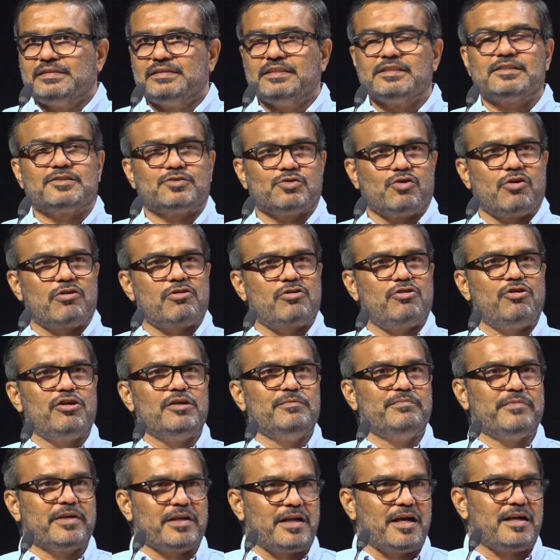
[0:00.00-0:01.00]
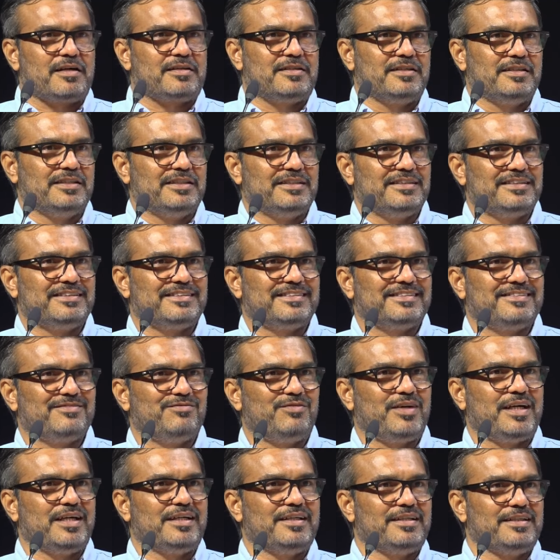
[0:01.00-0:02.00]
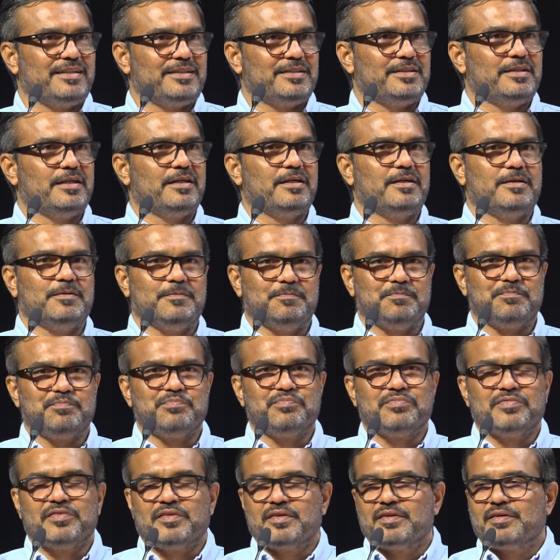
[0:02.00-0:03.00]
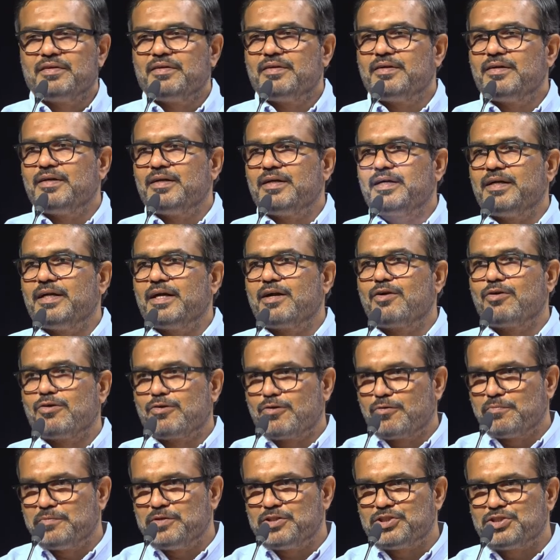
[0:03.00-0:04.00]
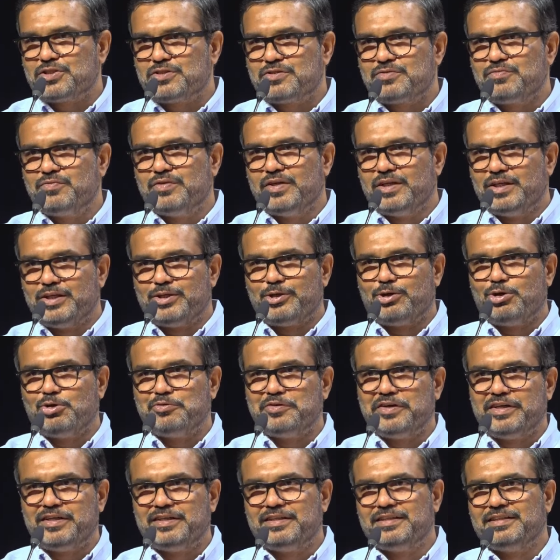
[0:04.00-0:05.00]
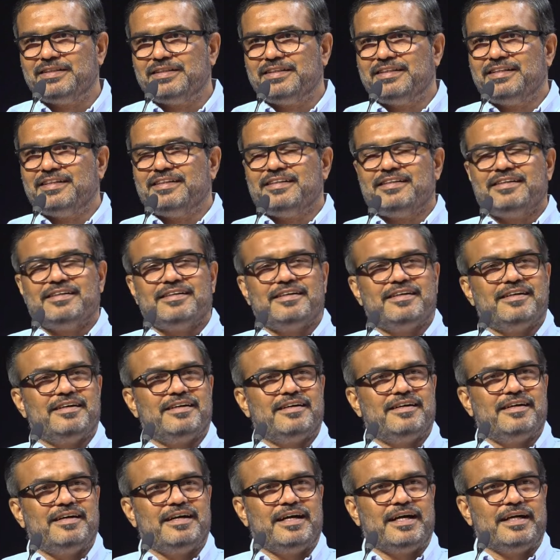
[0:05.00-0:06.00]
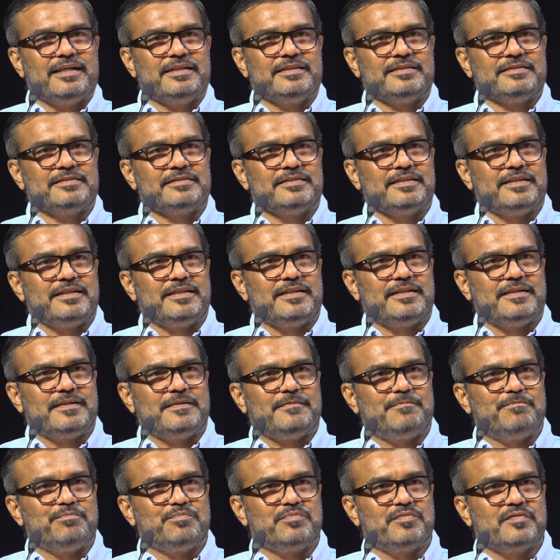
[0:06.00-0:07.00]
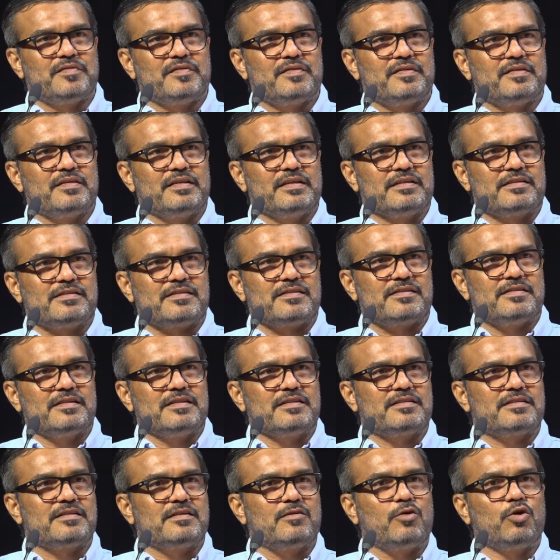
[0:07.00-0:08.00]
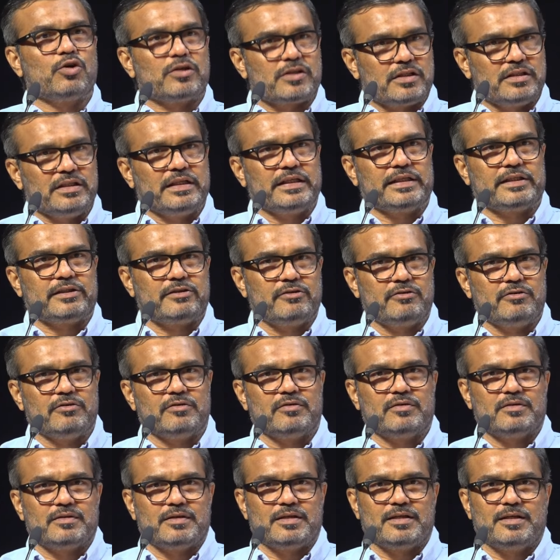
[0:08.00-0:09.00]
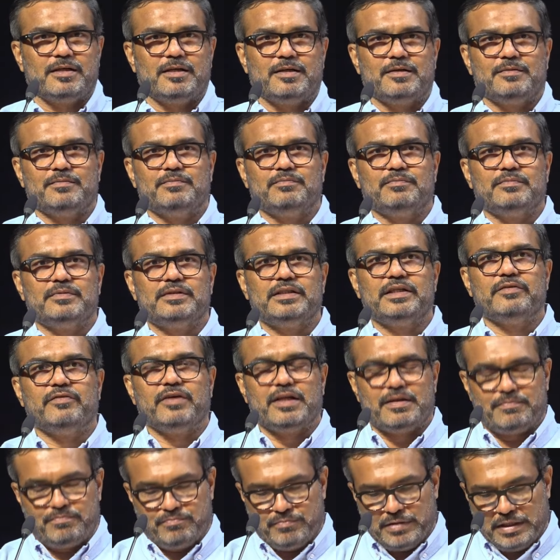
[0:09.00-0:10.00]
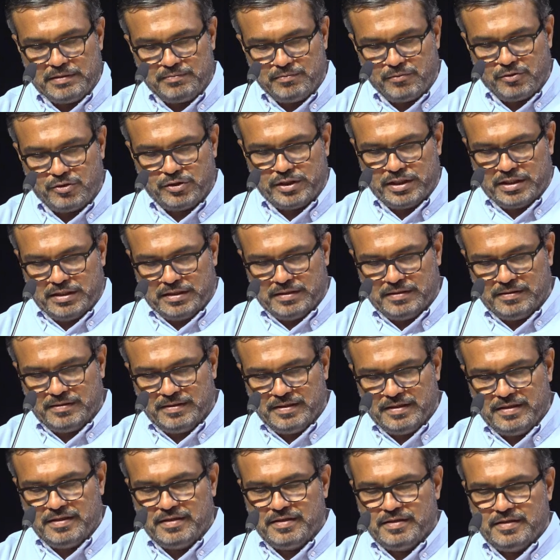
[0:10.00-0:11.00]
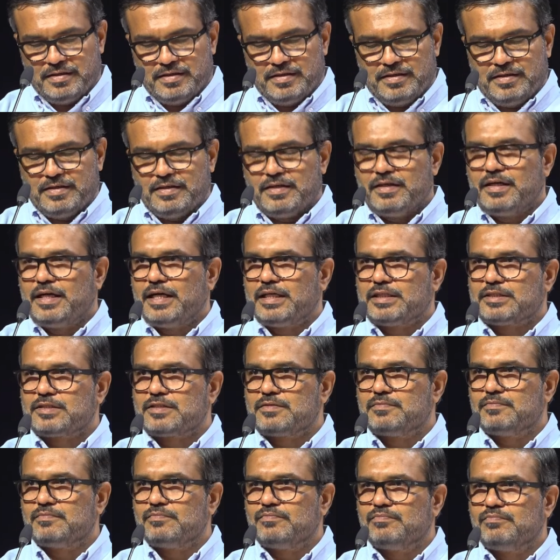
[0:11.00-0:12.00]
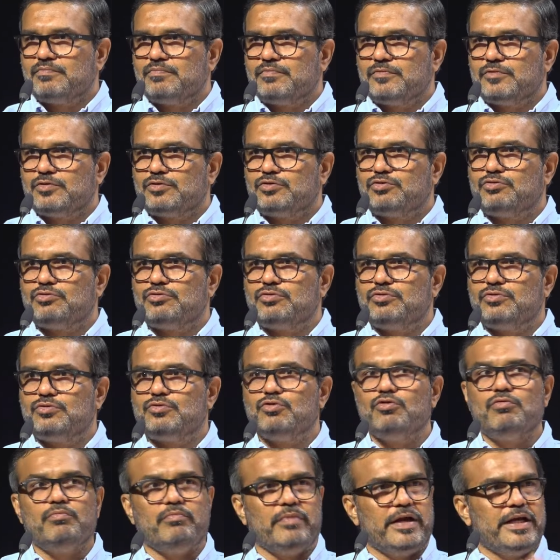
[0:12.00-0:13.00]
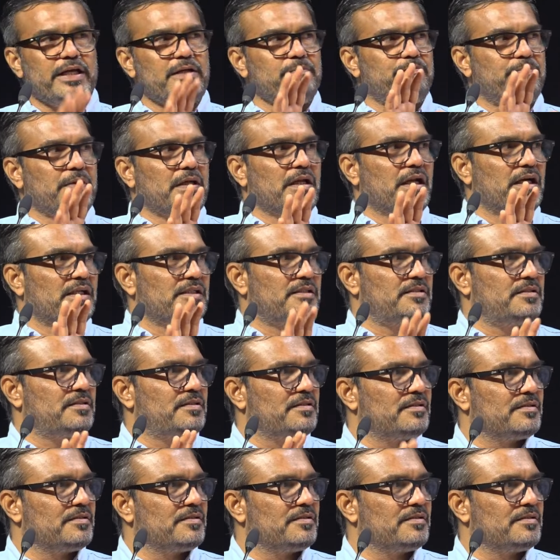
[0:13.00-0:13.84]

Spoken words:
this so-called miracle by the economist world over and this alternative development model has two main pillars.